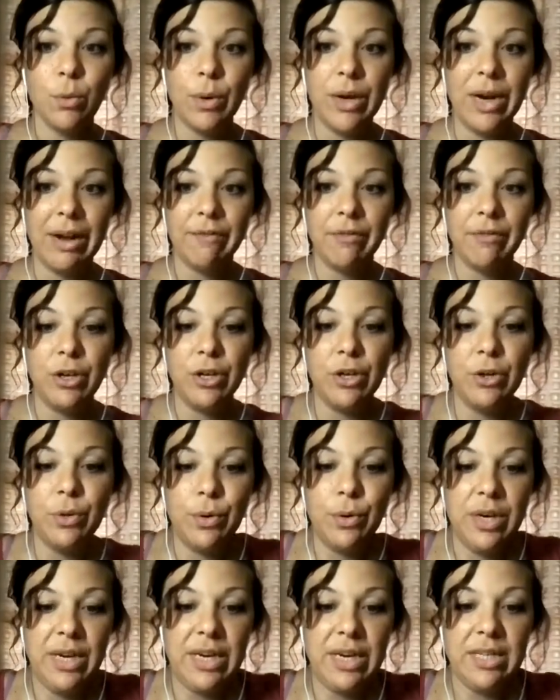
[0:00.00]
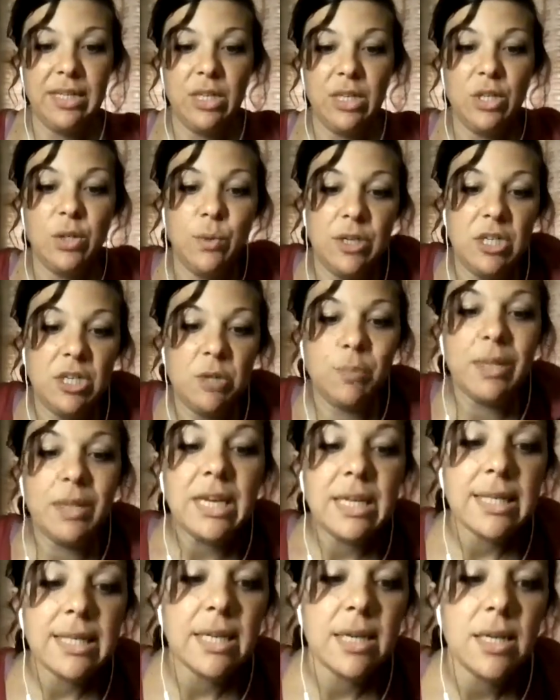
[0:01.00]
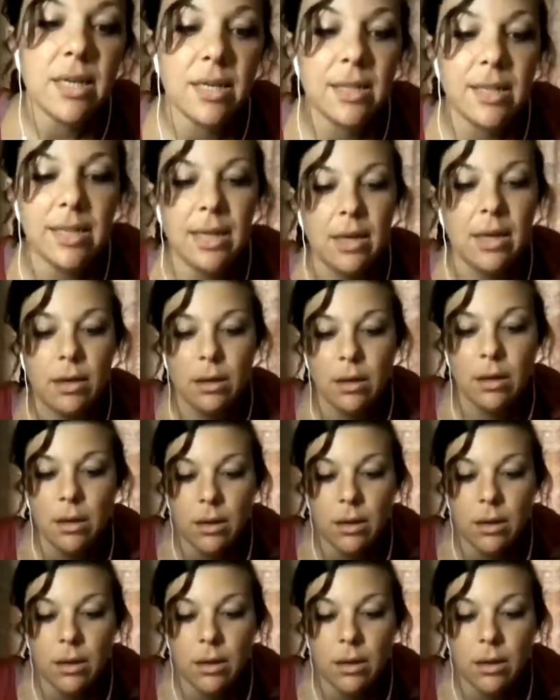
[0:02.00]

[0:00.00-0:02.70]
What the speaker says: whenever you needed to switch places and